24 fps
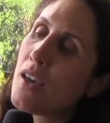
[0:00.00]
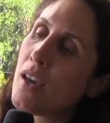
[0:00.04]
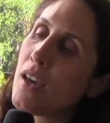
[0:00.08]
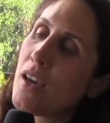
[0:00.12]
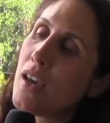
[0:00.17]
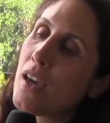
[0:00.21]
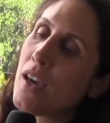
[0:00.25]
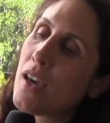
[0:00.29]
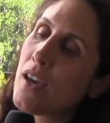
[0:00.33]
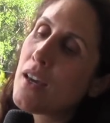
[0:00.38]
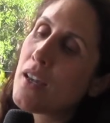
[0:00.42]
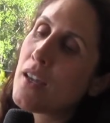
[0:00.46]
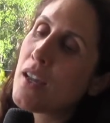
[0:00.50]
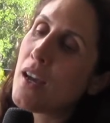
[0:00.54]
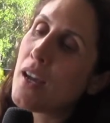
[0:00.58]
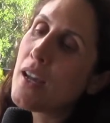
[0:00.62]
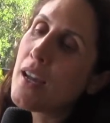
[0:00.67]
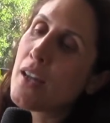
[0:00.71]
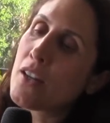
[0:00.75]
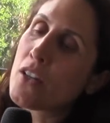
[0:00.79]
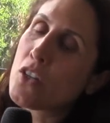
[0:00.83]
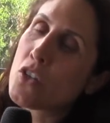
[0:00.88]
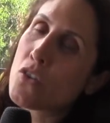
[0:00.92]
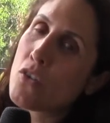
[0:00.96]
and I
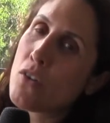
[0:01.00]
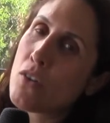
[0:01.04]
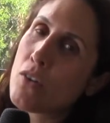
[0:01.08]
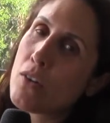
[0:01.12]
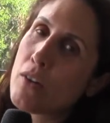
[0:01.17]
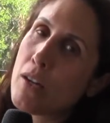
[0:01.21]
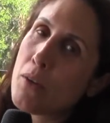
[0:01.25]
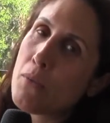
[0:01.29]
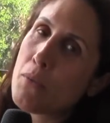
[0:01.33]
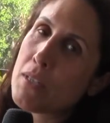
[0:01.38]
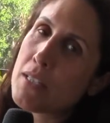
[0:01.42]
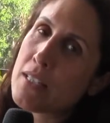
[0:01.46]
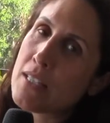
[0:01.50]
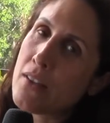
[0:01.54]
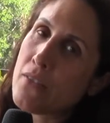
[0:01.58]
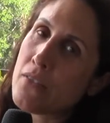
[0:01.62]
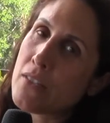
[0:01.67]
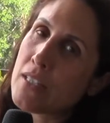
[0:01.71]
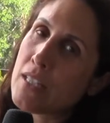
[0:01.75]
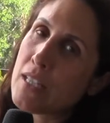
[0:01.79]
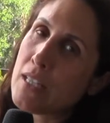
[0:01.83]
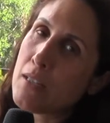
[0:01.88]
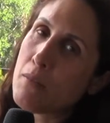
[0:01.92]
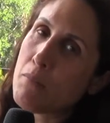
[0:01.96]
had a stroke when I was
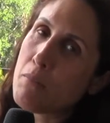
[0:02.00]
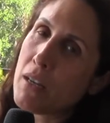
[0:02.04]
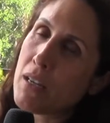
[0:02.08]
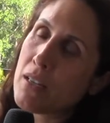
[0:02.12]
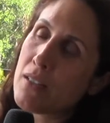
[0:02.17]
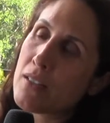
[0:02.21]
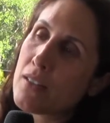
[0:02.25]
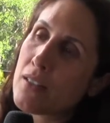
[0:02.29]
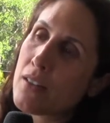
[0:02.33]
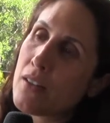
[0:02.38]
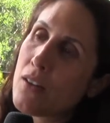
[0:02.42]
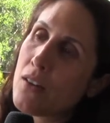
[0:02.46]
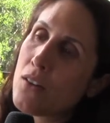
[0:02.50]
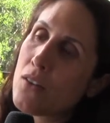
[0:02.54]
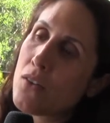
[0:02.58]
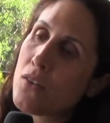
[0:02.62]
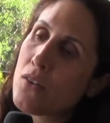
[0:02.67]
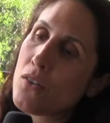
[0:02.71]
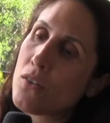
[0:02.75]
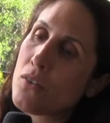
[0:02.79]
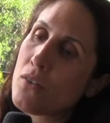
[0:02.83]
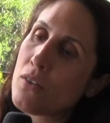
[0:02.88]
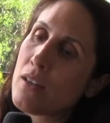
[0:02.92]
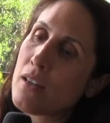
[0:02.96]
17 in
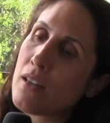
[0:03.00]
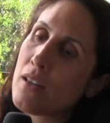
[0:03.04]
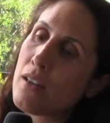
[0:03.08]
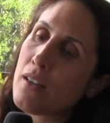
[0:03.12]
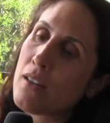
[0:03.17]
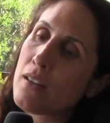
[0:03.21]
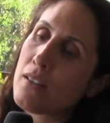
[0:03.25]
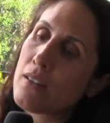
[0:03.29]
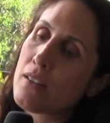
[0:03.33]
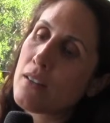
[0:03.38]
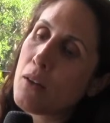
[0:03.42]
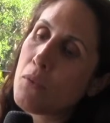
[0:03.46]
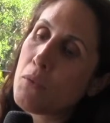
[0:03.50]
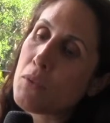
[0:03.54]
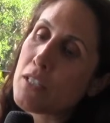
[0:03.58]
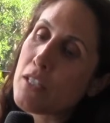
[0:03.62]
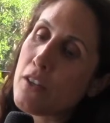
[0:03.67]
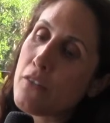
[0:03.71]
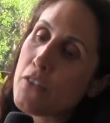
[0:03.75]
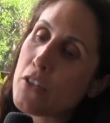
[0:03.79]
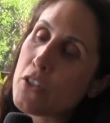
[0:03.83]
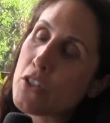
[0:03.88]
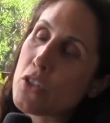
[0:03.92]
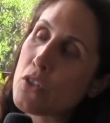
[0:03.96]
Mexico, and I was
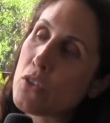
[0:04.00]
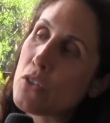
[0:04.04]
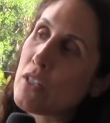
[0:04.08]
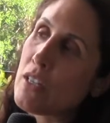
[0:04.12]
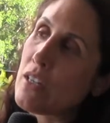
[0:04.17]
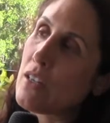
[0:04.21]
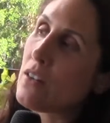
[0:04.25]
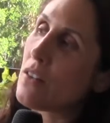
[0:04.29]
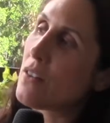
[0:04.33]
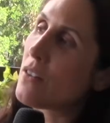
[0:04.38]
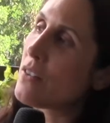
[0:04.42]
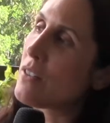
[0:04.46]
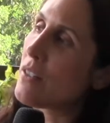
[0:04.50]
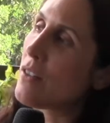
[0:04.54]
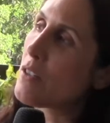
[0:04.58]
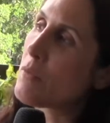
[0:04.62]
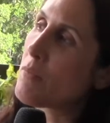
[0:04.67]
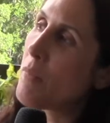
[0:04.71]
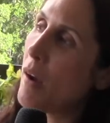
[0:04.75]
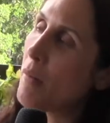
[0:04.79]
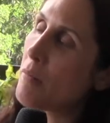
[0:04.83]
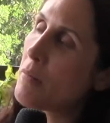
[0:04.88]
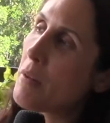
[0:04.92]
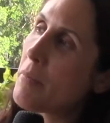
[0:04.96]
there for 2 years. I was
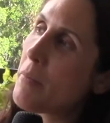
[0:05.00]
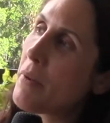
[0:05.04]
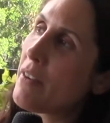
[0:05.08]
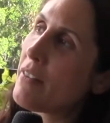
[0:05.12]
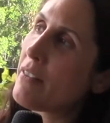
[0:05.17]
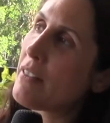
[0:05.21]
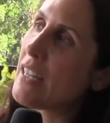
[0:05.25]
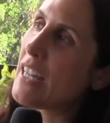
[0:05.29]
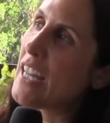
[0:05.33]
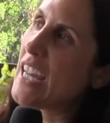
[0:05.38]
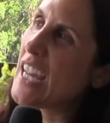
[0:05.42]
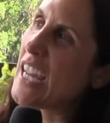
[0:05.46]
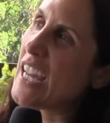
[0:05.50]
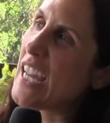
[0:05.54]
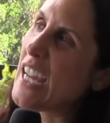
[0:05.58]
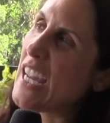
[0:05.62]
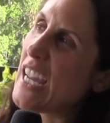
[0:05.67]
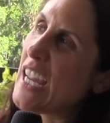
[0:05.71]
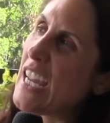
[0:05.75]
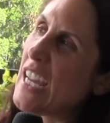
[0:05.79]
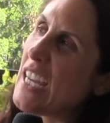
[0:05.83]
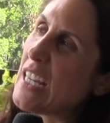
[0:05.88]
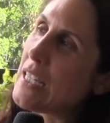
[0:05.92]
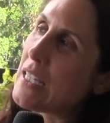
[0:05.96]
probably around
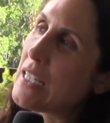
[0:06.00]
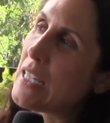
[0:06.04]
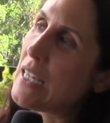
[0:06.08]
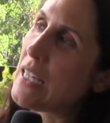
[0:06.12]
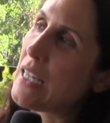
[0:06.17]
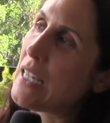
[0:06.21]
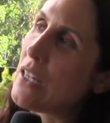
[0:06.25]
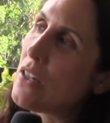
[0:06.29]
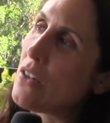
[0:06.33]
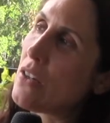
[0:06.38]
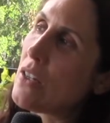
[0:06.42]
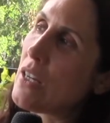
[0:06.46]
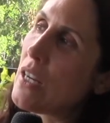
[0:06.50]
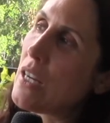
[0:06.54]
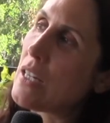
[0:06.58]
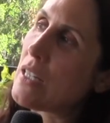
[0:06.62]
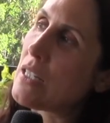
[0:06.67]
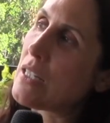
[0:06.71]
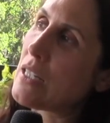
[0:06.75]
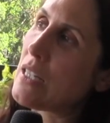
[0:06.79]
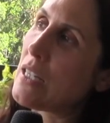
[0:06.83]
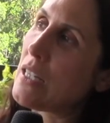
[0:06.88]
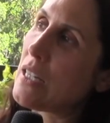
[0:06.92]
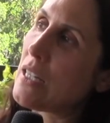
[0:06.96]
18 or
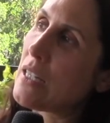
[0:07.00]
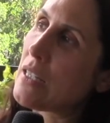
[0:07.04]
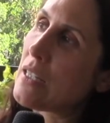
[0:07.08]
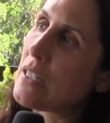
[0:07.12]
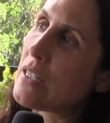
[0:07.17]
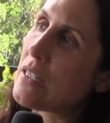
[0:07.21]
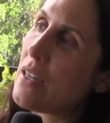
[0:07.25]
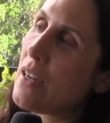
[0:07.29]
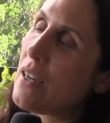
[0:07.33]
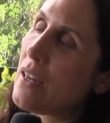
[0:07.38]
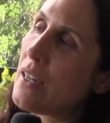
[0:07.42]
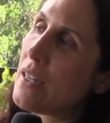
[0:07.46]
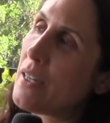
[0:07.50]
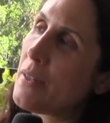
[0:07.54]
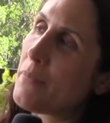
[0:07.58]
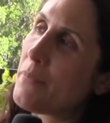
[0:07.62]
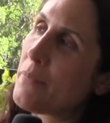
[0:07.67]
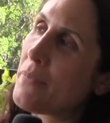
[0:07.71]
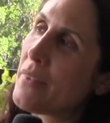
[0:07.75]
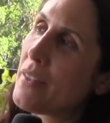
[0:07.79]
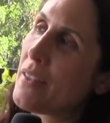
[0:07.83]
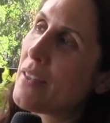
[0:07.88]
19 at the time,